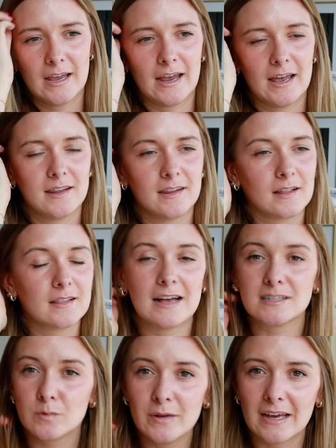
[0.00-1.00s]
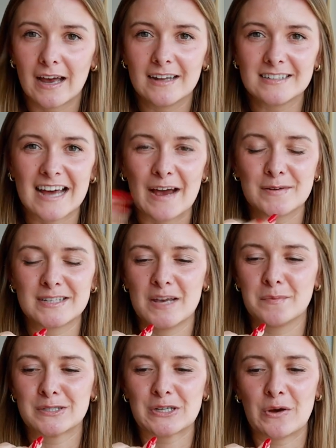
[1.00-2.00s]
and like last weekend I was
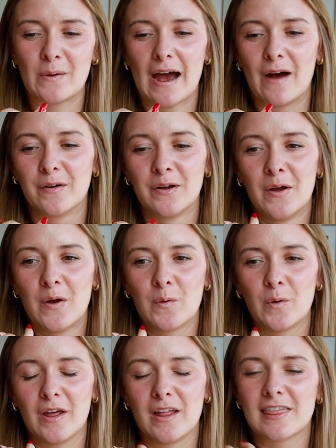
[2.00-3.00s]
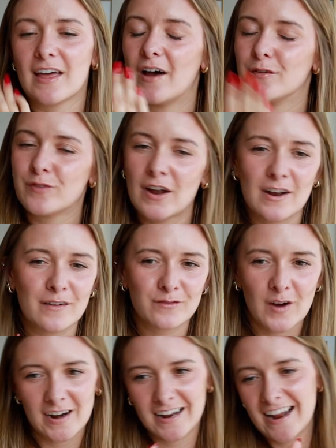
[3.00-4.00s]
able to go out with a friend on
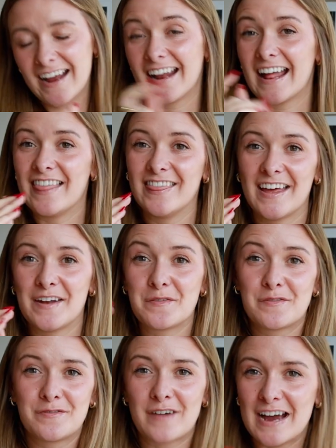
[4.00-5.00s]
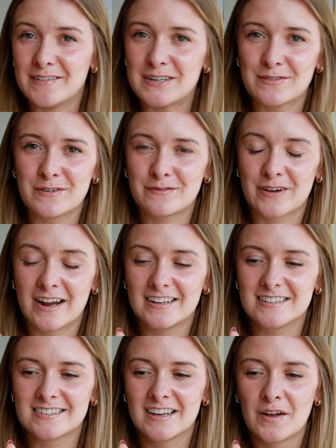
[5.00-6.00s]
Friday night, and then 5 different
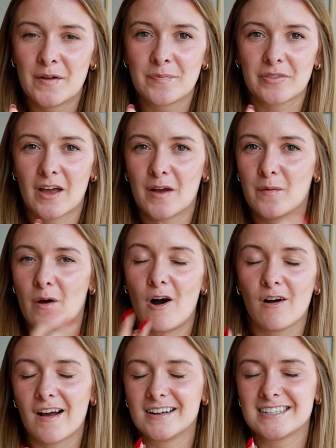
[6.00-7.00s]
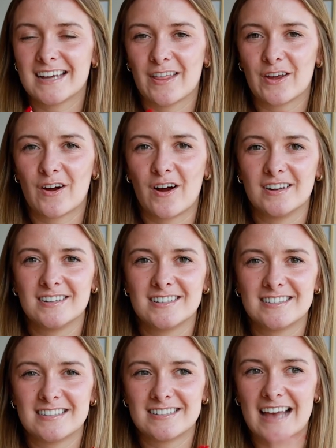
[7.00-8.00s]
friends all got together on
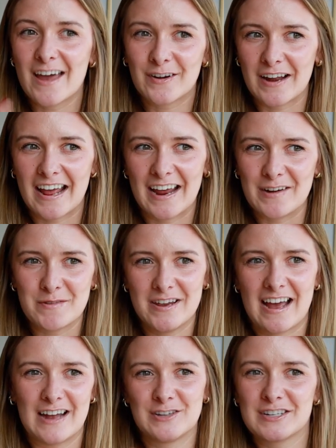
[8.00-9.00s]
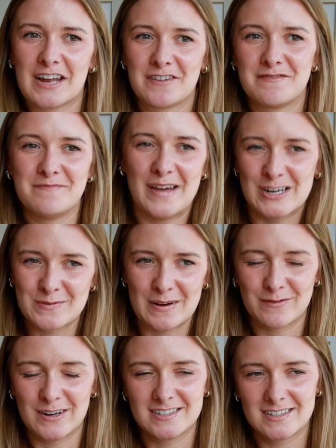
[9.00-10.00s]
Saturday, and I just kind of meshed my
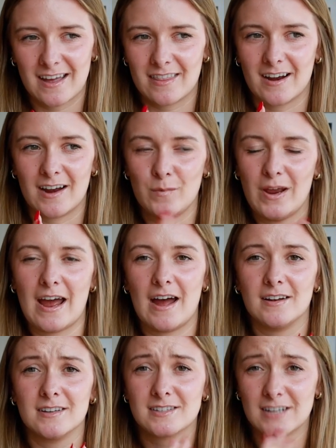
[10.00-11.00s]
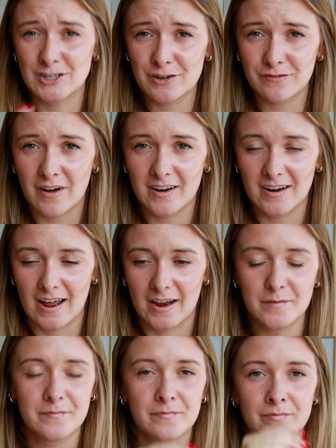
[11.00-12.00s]
friends together and we had such a fun
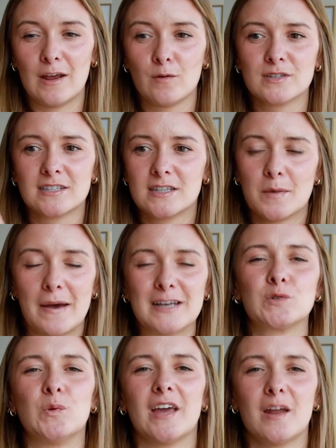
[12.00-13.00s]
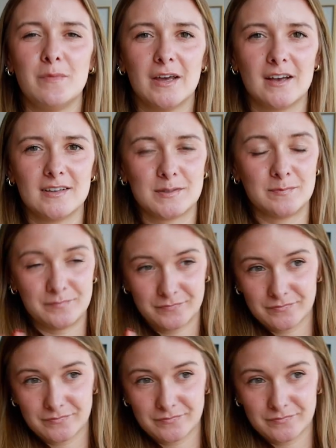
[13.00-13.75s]
night. And it was the best weekend because